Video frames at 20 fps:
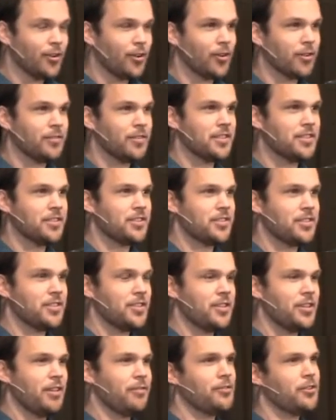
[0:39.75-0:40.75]
Or if this is
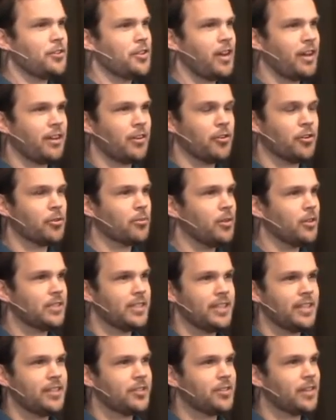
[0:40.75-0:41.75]
if you're not a normal
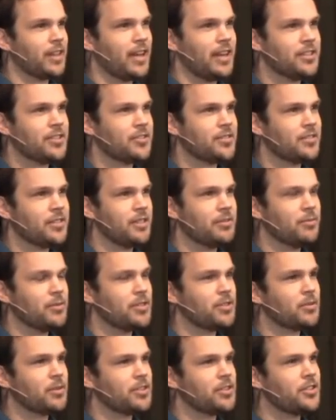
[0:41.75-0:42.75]
attender with High Street, we
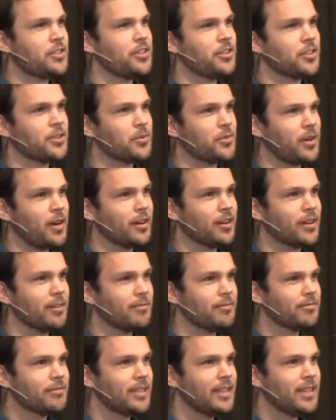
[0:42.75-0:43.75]
just want you to know you're welcome.
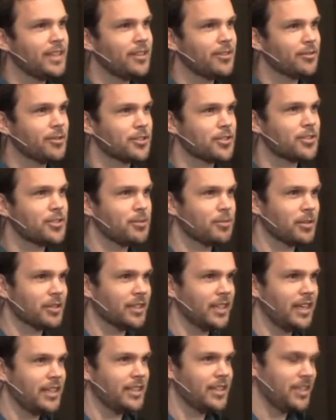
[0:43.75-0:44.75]
We're super
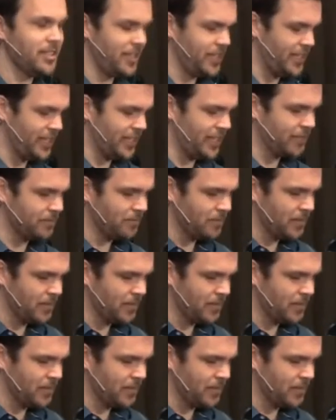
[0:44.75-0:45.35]
glad that you're here.